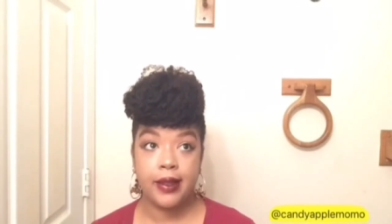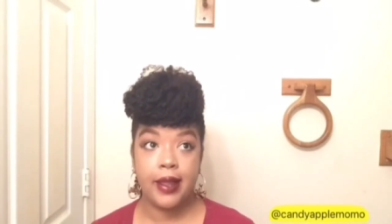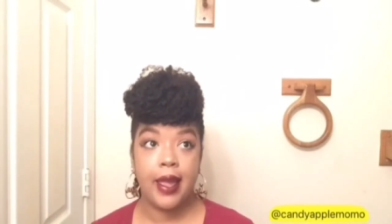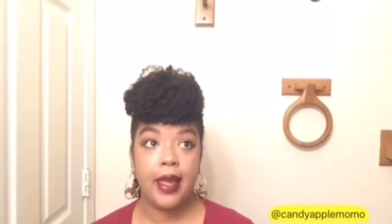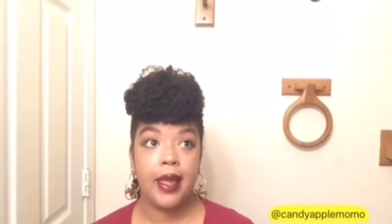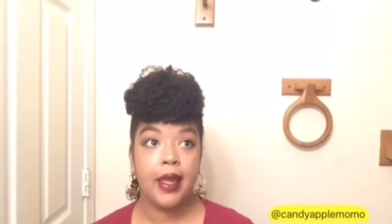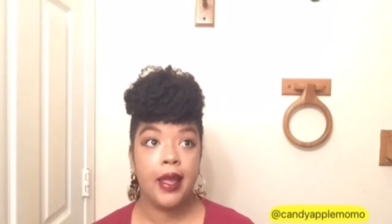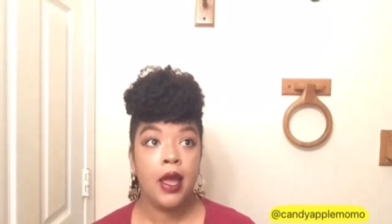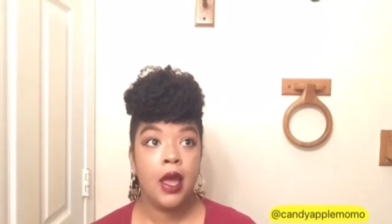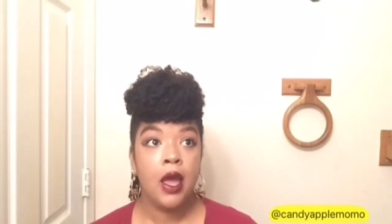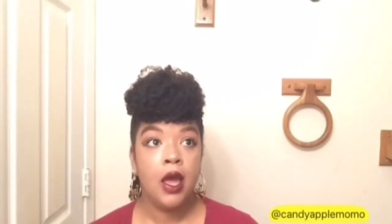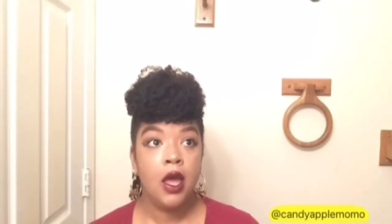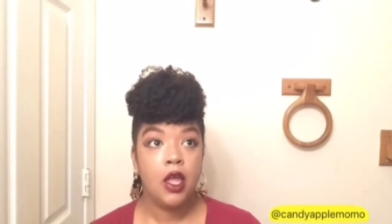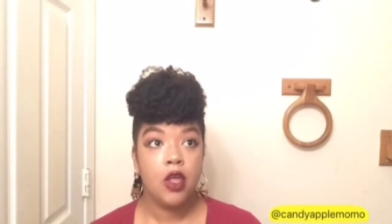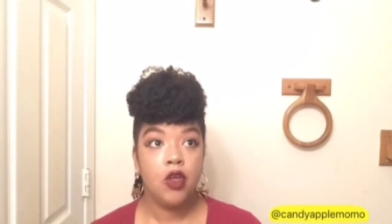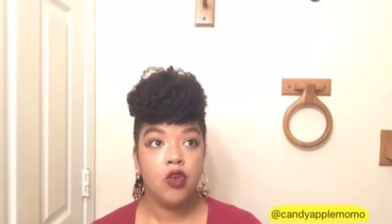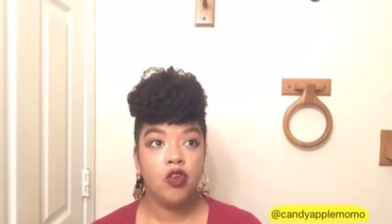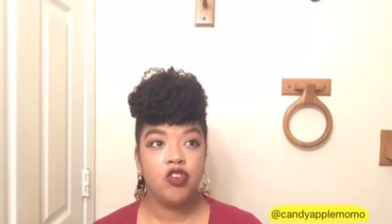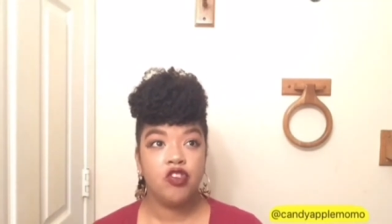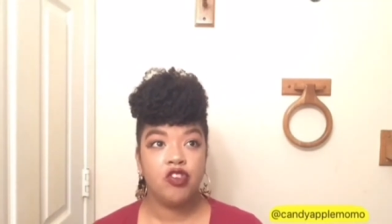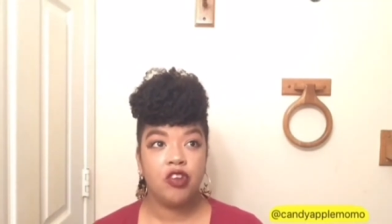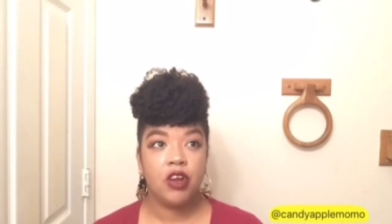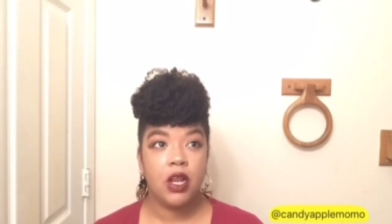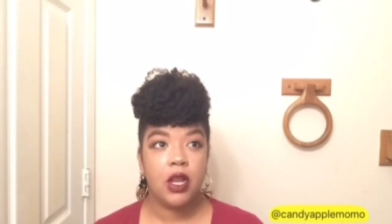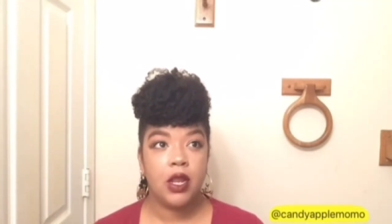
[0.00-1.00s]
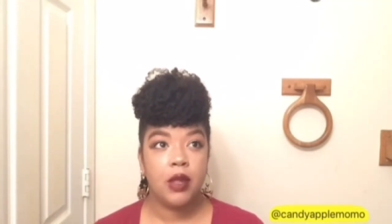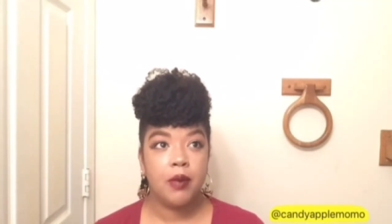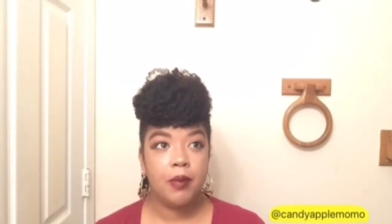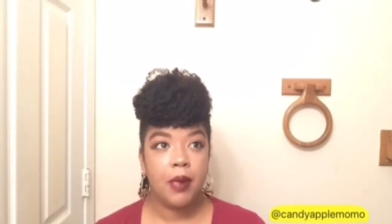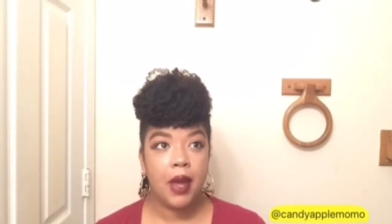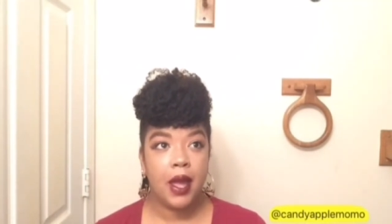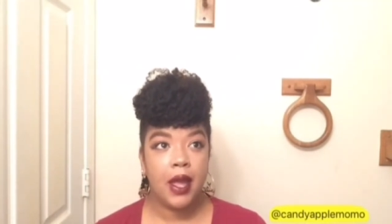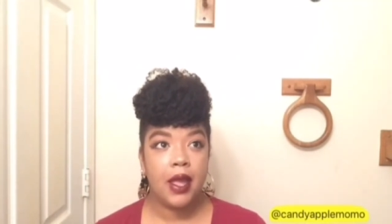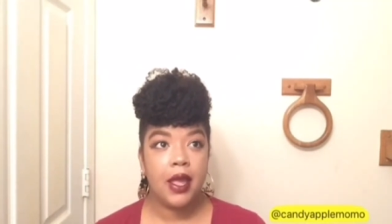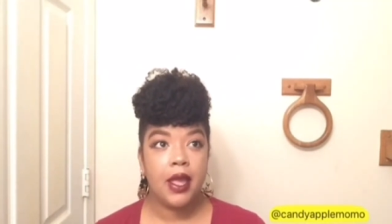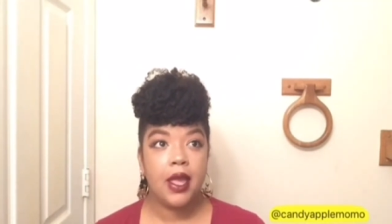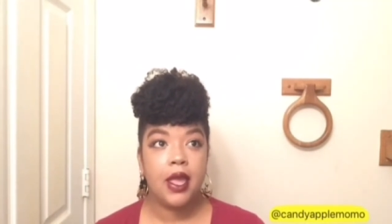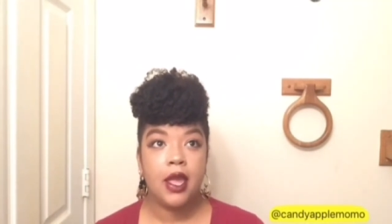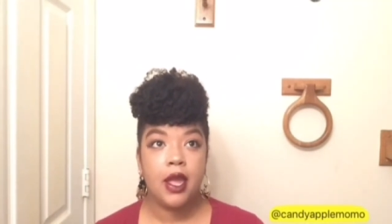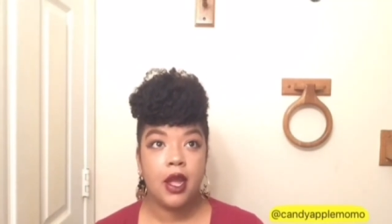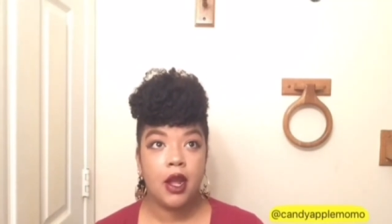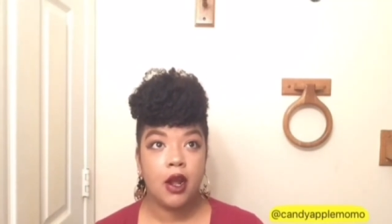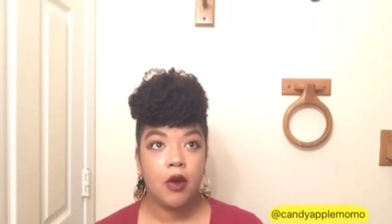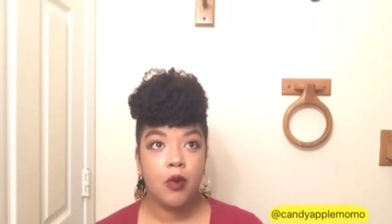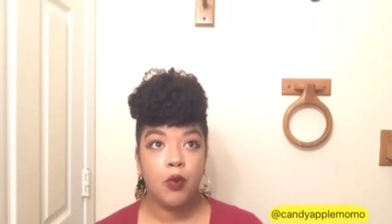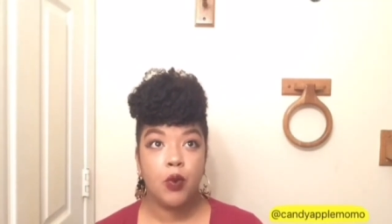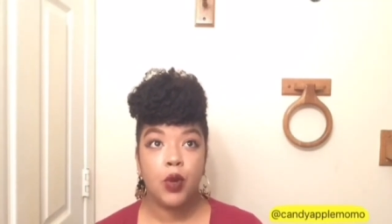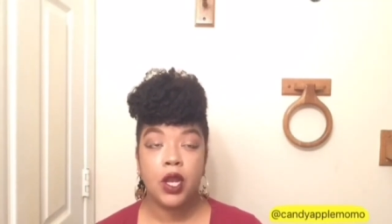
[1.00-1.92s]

Like, usually my hair,